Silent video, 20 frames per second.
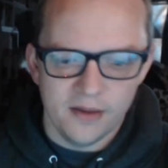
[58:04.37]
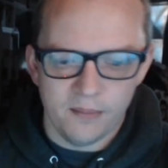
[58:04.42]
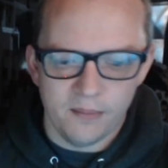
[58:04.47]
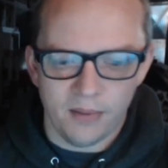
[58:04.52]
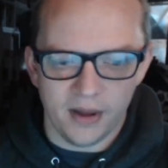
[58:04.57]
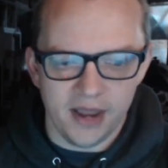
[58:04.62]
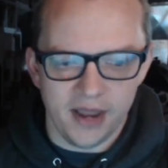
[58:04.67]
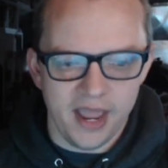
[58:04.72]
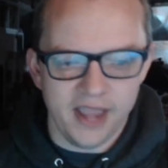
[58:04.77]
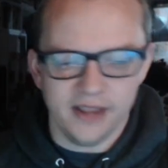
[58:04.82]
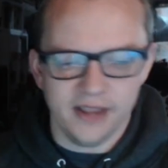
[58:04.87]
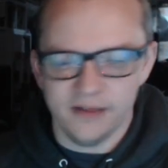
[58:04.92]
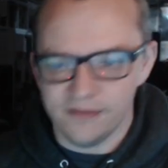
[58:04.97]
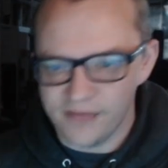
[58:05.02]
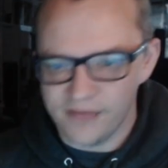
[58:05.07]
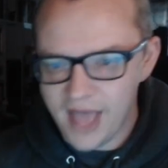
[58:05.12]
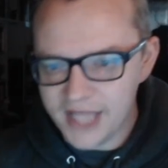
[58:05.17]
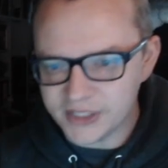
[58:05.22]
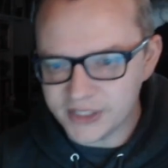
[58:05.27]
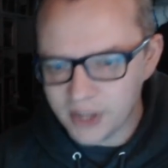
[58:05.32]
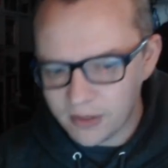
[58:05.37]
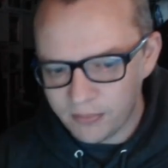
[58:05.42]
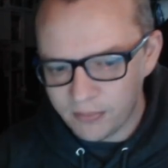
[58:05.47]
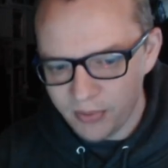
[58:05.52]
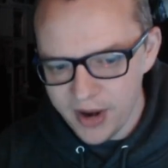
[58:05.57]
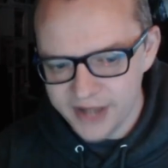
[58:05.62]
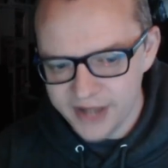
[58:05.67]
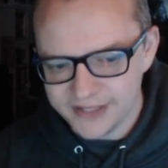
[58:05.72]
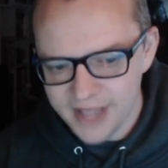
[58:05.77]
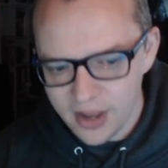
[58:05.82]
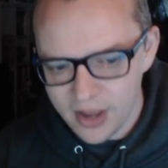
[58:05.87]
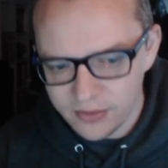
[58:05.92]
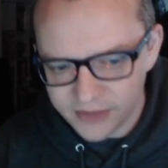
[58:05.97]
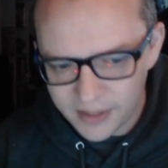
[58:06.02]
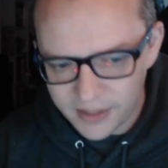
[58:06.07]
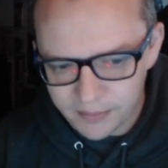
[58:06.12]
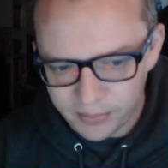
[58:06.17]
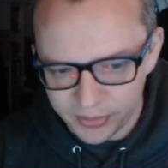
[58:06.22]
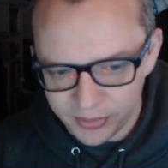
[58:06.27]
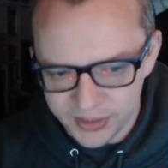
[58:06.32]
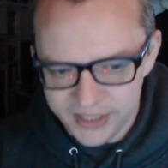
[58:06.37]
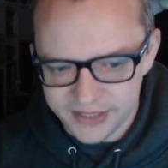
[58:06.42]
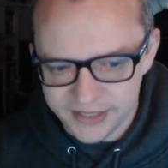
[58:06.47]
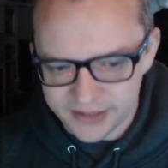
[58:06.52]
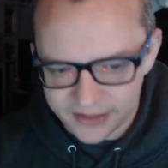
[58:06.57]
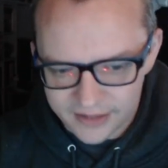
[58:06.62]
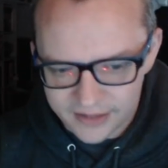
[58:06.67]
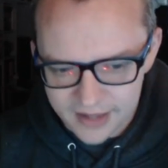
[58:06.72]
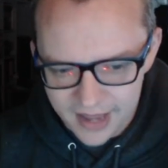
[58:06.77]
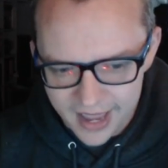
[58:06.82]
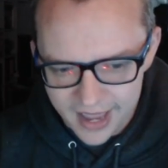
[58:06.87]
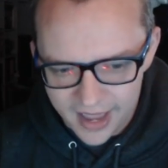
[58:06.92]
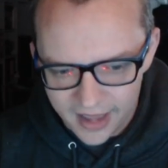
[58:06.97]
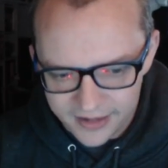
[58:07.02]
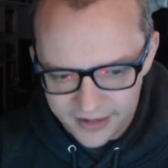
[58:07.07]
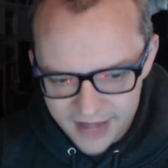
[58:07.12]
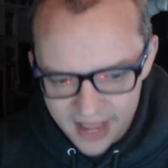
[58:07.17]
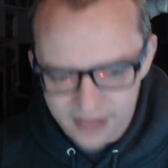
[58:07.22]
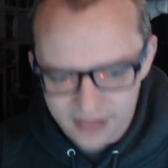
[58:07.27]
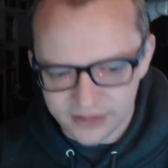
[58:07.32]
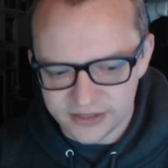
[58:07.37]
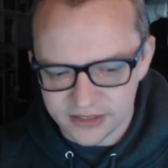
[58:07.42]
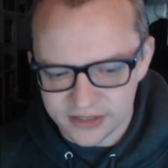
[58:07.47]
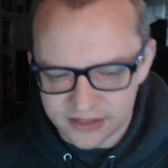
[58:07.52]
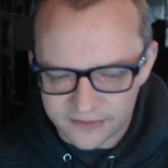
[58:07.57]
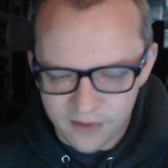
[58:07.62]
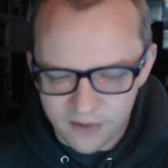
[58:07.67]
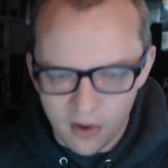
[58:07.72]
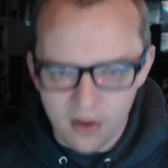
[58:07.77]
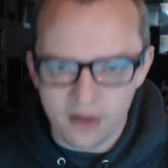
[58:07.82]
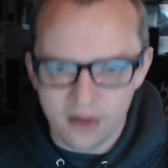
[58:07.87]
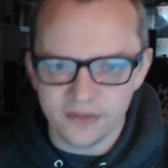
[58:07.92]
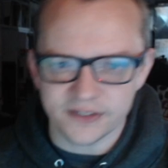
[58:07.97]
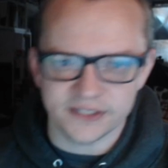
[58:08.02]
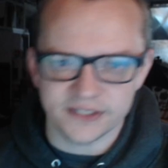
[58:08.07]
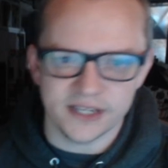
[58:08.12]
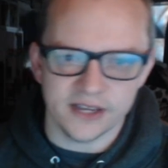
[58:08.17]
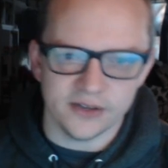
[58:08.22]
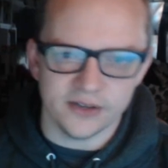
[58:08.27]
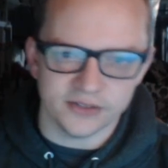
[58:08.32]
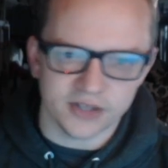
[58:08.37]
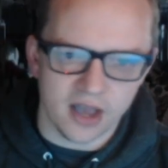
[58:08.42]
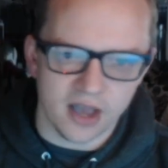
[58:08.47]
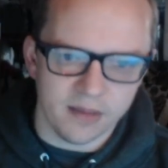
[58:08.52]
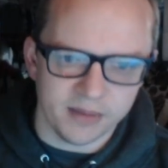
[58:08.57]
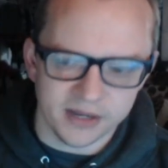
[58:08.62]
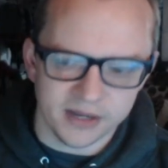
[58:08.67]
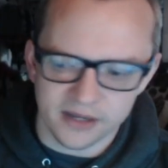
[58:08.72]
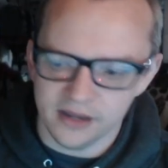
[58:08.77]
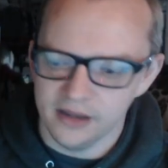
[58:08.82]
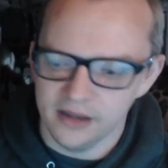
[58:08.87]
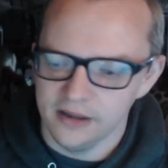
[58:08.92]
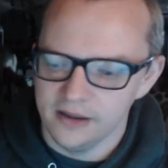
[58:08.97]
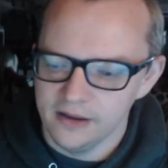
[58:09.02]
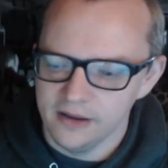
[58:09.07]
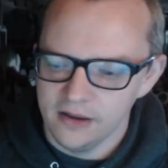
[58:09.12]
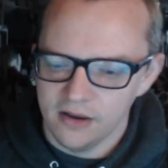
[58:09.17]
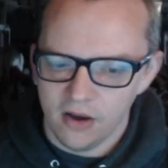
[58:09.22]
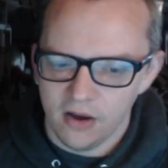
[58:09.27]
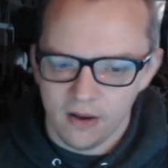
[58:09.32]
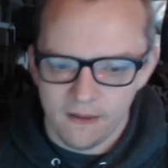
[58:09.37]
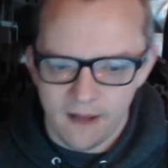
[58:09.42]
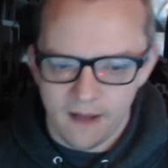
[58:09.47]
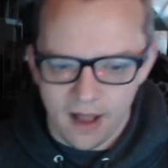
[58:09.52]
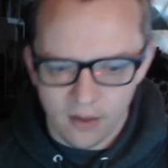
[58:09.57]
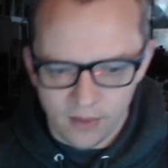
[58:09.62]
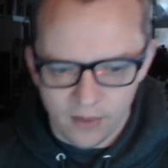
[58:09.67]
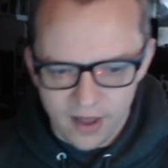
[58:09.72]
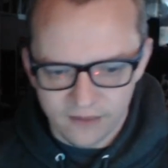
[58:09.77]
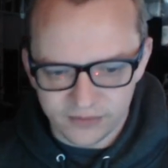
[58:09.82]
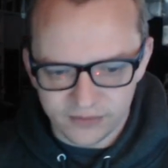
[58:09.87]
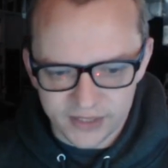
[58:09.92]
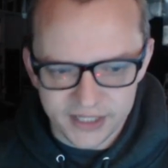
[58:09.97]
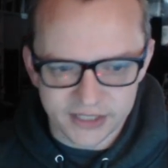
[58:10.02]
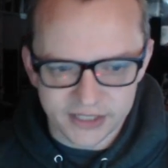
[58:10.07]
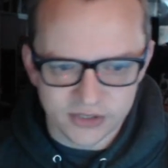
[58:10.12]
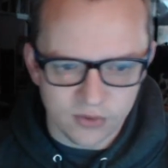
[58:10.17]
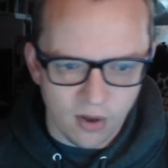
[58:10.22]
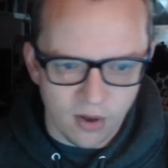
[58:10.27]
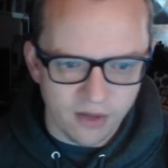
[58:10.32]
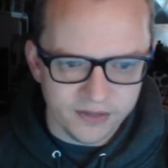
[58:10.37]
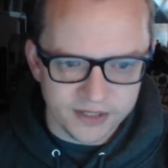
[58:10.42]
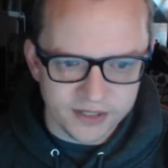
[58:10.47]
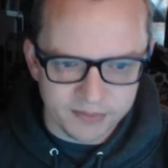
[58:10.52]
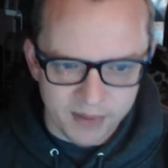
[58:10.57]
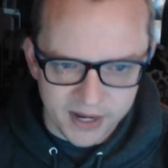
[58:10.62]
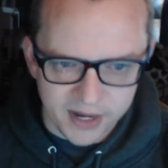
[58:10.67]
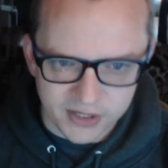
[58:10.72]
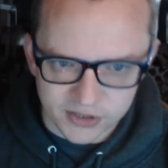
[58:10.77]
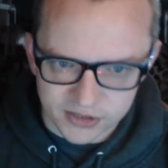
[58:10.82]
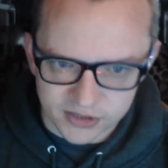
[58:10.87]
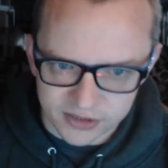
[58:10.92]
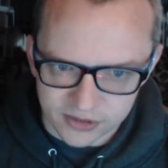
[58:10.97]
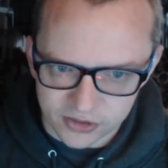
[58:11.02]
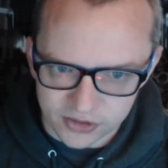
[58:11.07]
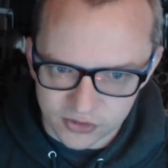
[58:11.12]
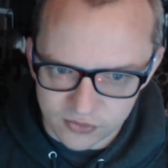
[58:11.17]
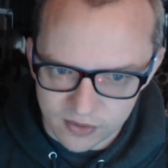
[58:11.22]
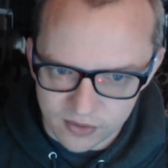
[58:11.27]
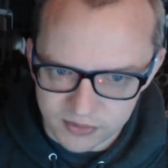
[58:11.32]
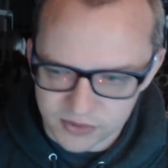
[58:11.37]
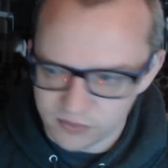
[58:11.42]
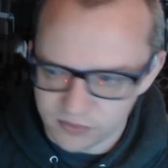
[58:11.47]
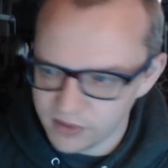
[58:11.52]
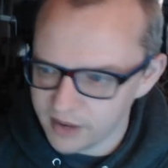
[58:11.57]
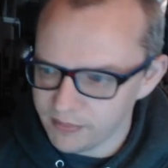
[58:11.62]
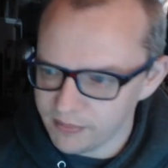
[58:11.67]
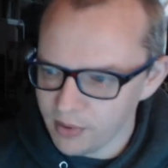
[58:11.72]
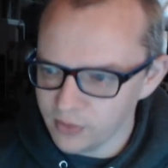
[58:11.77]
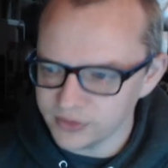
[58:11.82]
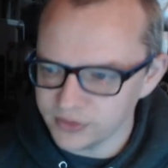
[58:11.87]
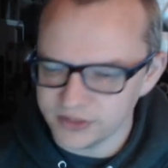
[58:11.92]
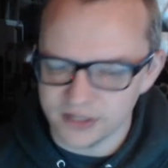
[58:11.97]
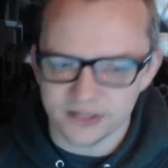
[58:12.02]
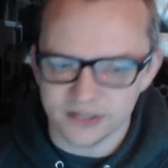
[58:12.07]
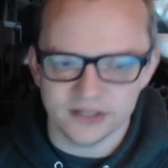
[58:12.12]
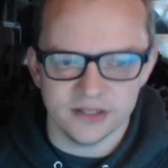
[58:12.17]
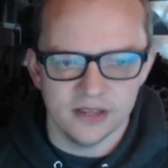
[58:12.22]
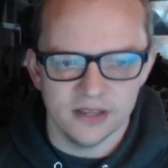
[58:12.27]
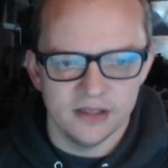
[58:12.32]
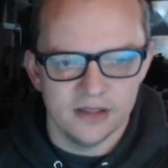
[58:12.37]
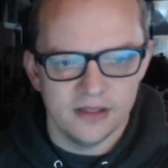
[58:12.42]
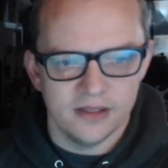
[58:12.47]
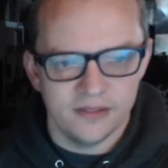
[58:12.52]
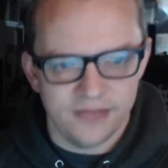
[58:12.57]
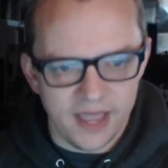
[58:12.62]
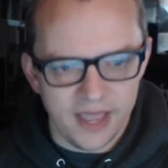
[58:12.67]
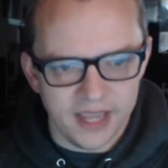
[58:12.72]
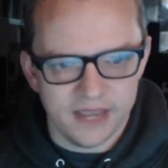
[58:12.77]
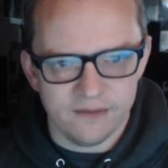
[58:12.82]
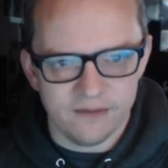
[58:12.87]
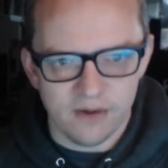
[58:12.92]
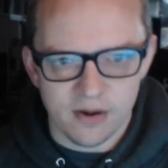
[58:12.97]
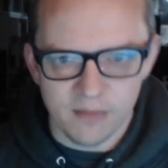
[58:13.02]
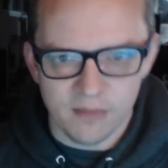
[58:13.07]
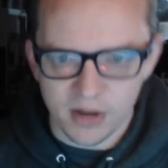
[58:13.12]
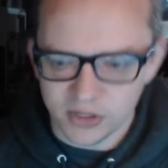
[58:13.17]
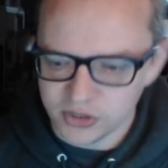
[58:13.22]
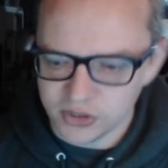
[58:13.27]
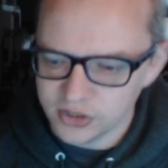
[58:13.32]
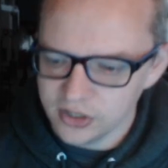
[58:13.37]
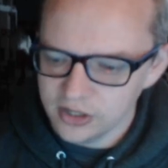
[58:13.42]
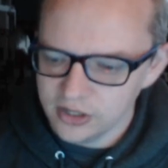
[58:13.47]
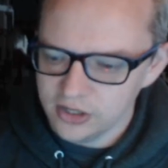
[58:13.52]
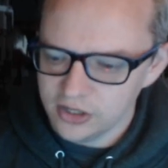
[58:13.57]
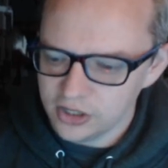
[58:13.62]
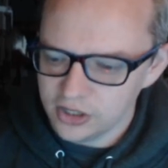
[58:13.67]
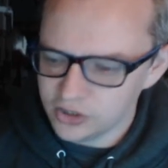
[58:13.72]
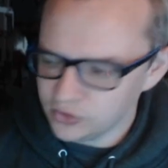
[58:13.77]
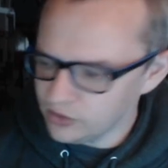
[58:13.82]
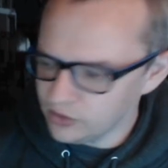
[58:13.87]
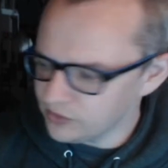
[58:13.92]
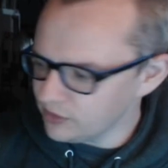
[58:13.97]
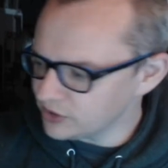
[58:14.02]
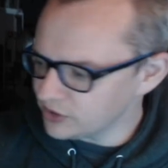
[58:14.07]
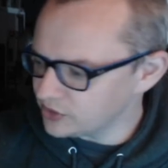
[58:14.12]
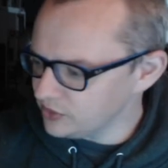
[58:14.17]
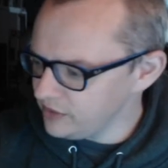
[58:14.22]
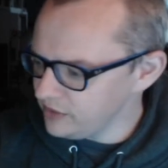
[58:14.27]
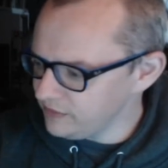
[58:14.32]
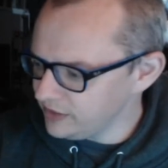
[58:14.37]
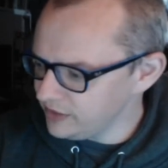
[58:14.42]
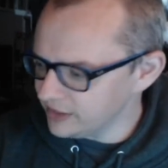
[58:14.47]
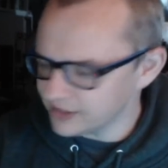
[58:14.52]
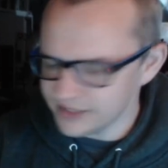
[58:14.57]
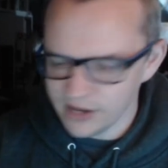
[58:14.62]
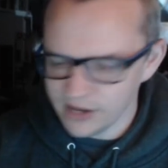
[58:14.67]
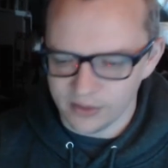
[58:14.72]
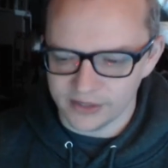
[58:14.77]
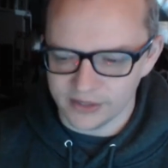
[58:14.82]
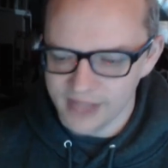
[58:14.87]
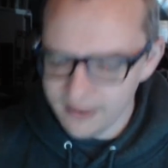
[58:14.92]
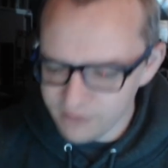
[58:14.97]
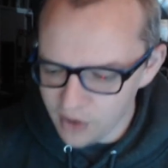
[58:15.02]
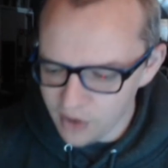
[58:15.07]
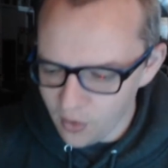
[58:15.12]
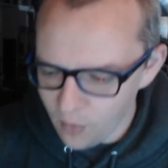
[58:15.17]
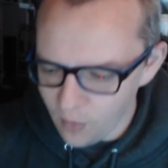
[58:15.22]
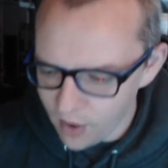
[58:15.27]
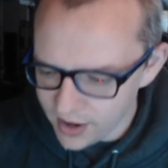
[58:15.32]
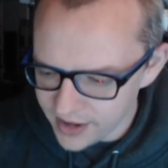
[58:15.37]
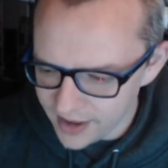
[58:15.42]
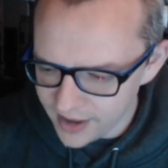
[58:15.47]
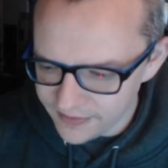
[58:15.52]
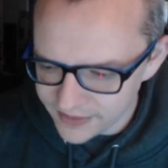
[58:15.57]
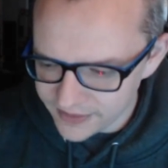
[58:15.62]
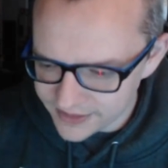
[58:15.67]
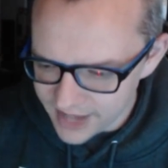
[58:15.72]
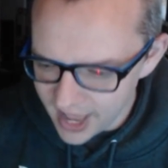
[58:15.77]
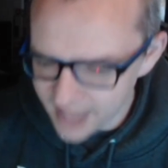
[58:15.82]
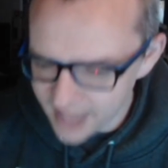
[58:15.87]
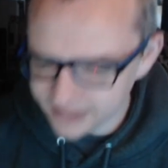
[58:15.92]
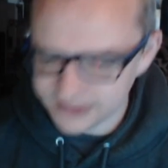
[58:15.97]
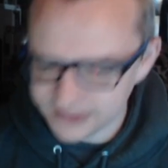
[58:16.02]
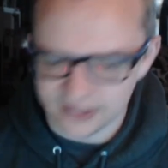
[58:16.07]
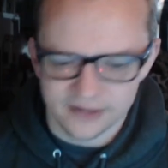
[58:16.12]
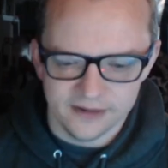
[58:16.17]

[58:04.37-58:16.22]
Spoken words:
But hey, that's our breakdown, complete analysis of all the sales coming. I will have links to all these pages in the description when I post this. Thank you very much. Enjoy the rest of your evening. It's now 11:01 on the dot.